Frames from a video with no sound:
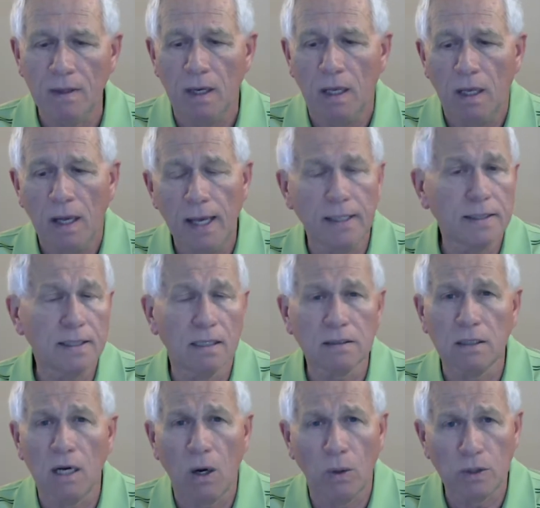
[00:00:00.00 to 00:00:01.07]
And it
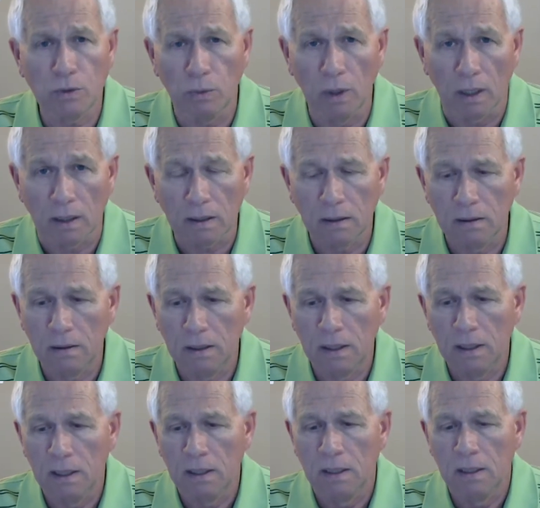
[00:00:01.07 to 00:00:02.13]
doesn't always work.
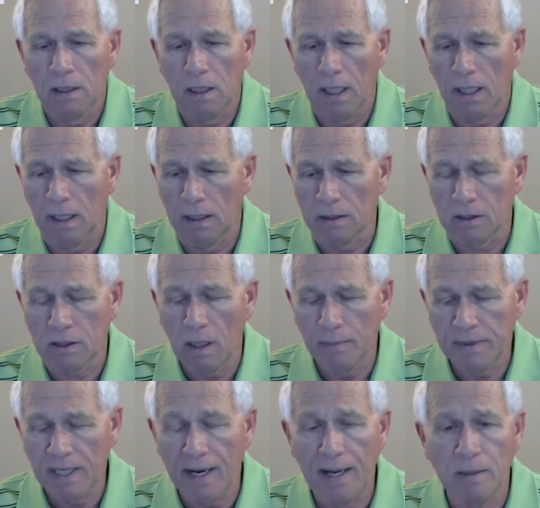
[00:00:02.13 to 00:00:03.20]

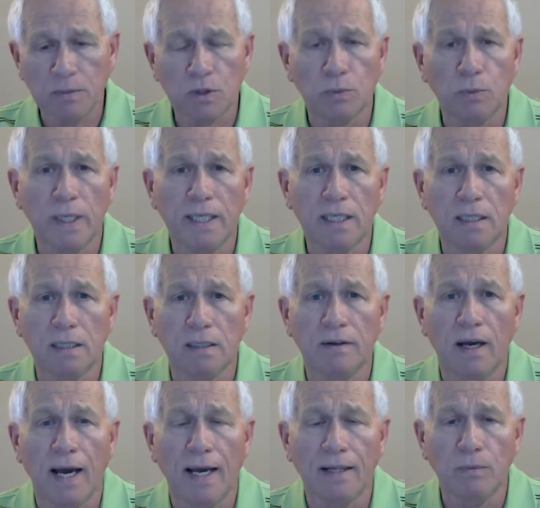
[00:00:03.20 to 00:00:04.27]
Sometimes we've
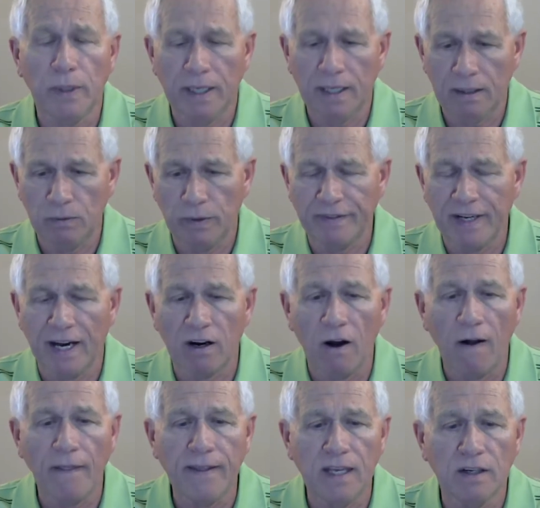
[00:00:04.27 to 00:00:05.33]
got
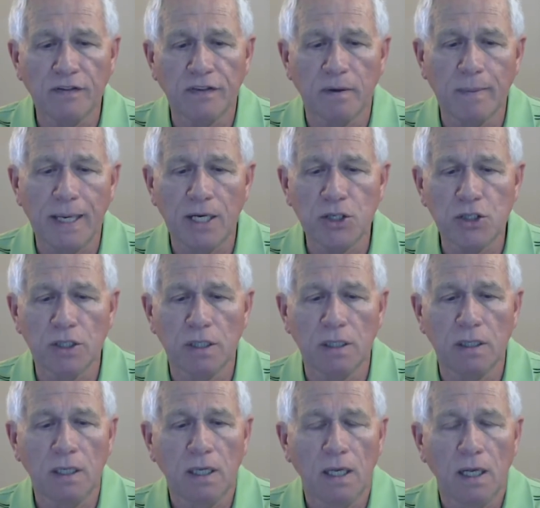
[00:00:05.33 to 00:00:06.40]
all the
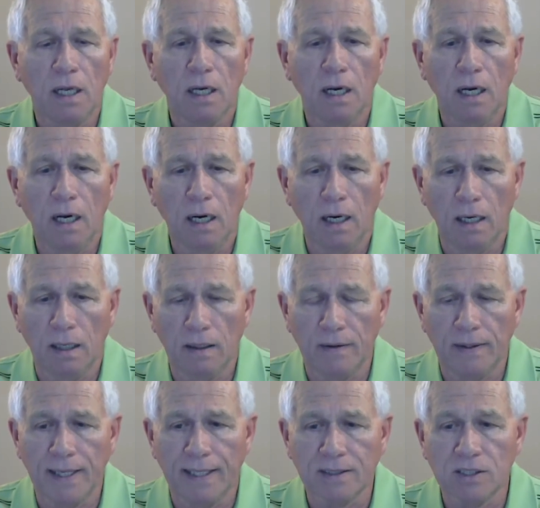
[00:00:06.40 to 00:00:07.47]
information
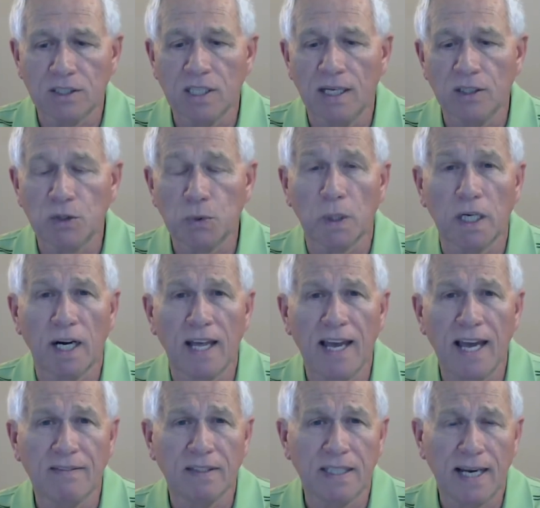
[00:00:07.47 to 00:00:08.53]
that says we're going to
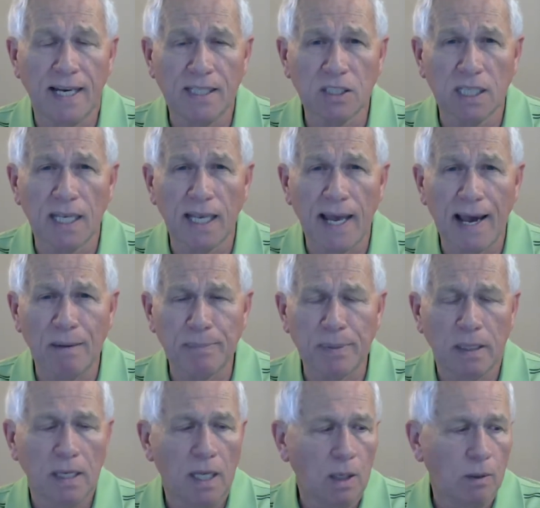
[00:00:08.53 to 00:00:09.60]
have a nice gap,
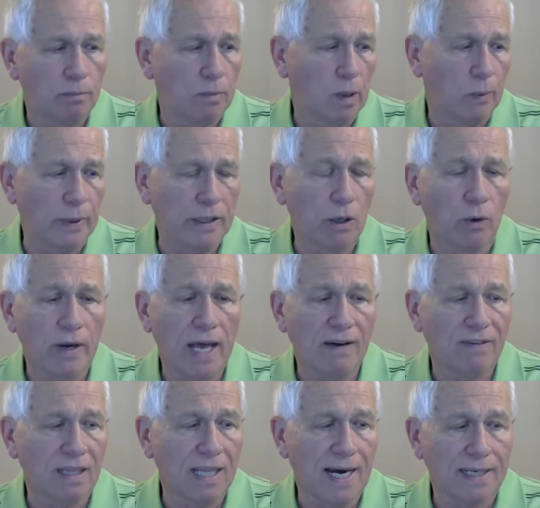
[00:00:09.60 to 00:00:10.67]
but we don't have
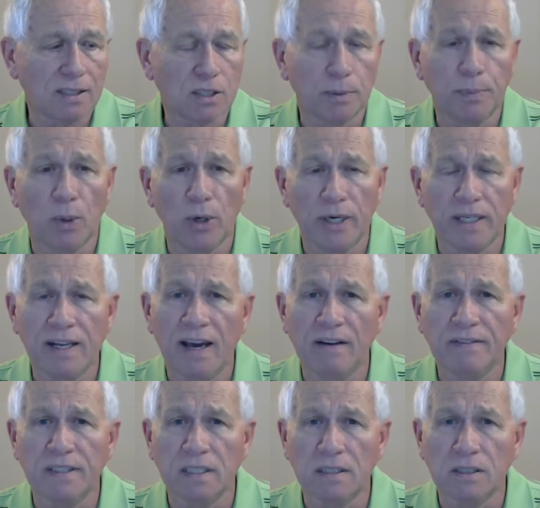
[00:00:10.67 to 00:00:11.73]
a lot of supporting
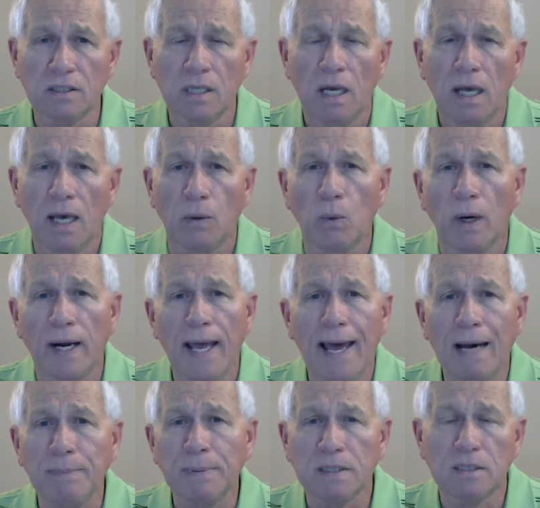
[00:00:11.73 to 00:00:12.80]
evidence. And what
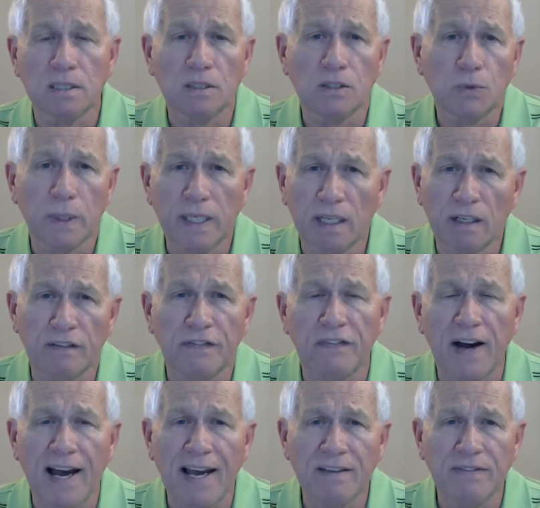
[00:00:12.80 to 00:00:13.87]
happens is we get
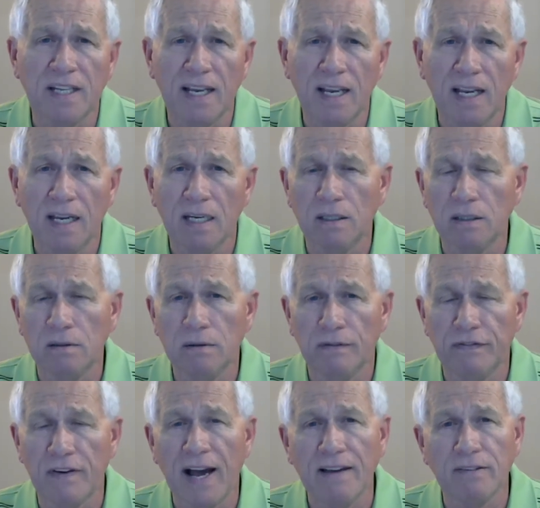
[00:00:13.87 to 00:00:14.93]
5
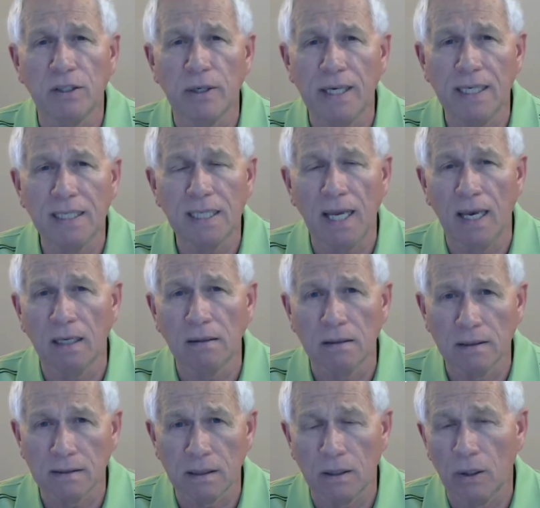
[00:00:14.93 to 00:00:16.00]
green
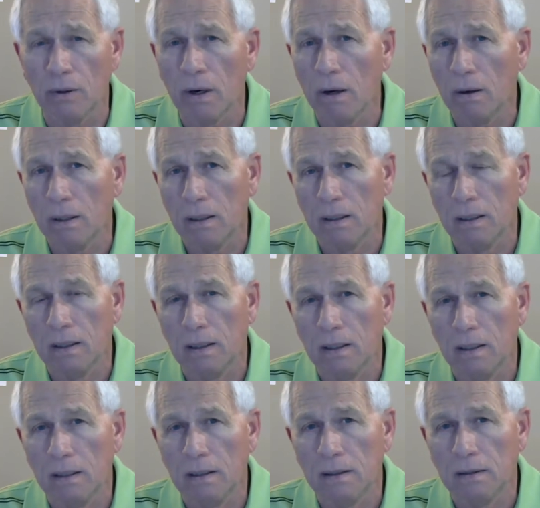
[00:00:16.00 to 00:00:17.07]
candles in a row.
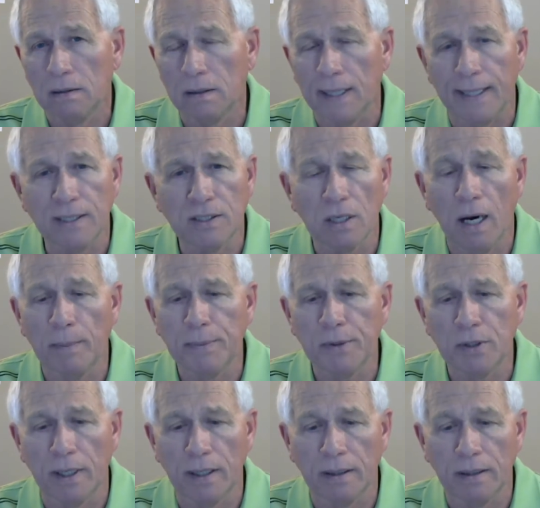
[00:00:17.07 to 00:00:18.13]
nice
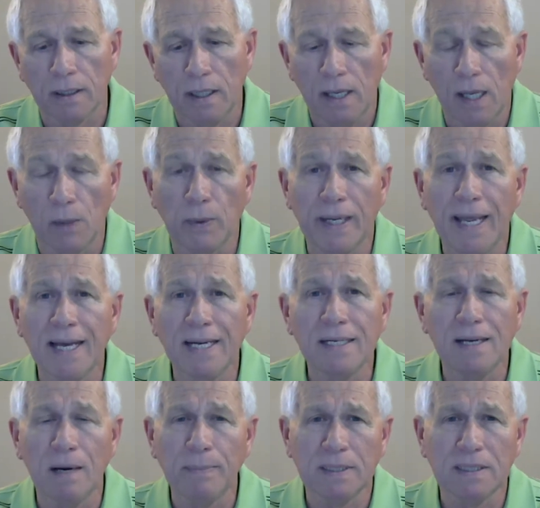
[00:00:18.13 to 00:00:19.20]
uptrend. And we end
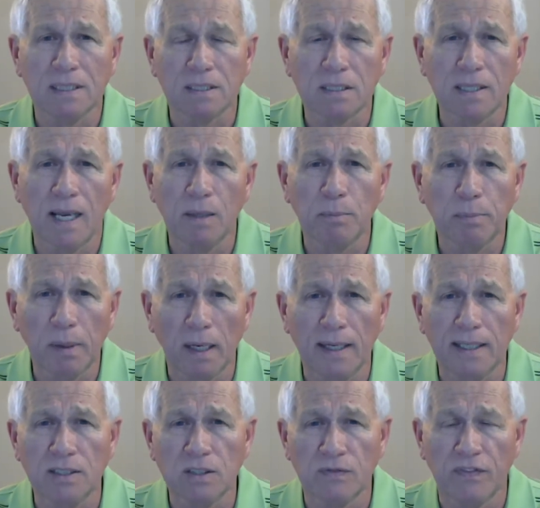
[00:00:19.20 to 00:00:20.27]
up at the same
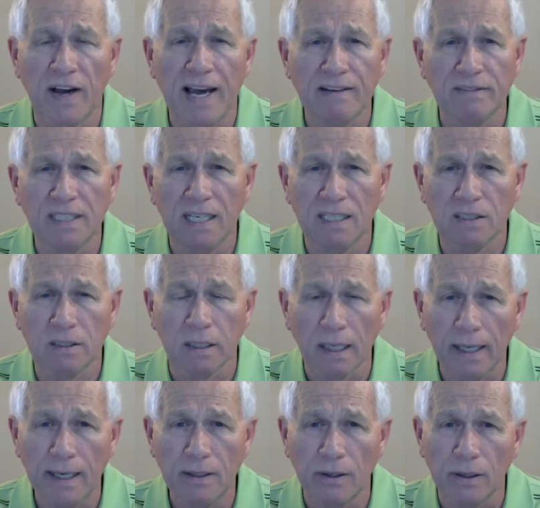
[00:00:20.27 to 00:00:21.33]
place 5 days
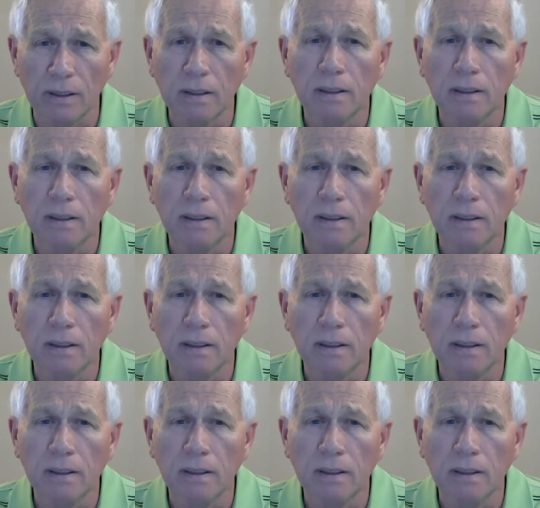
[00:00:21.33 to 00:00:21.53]
later.